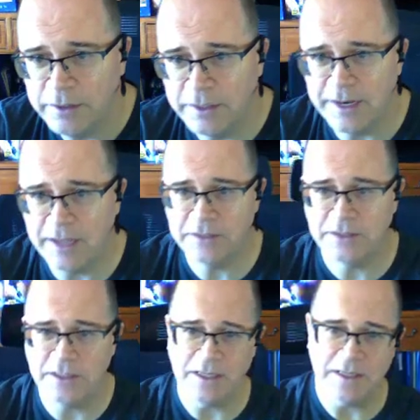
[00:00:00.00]
you can now
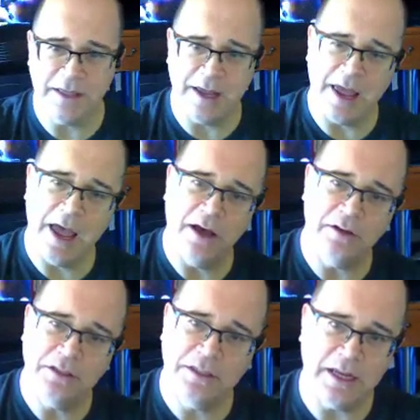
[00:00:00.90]
see that
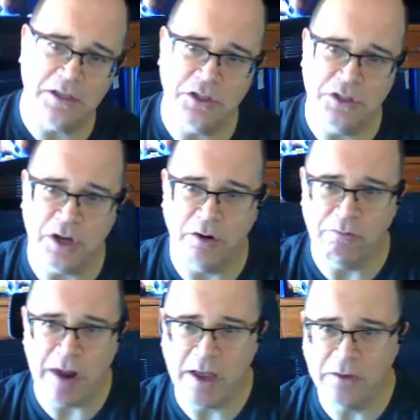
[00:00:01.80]
our textures
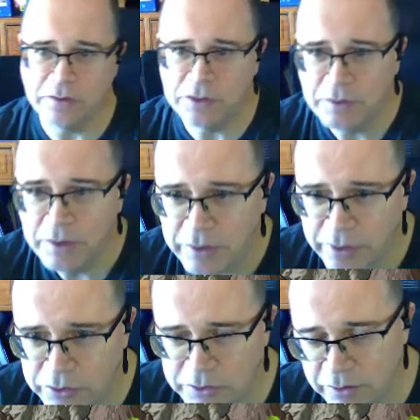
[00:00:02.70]
around
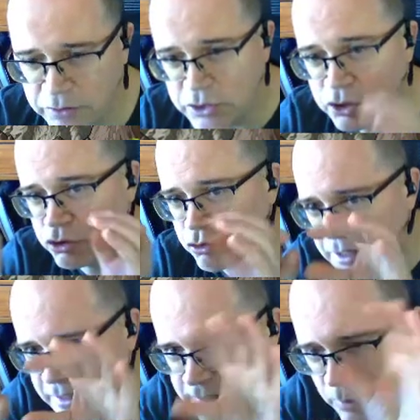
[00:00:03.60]
those
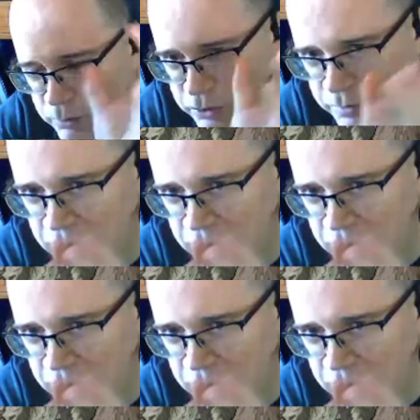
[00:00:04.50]
trees that were sort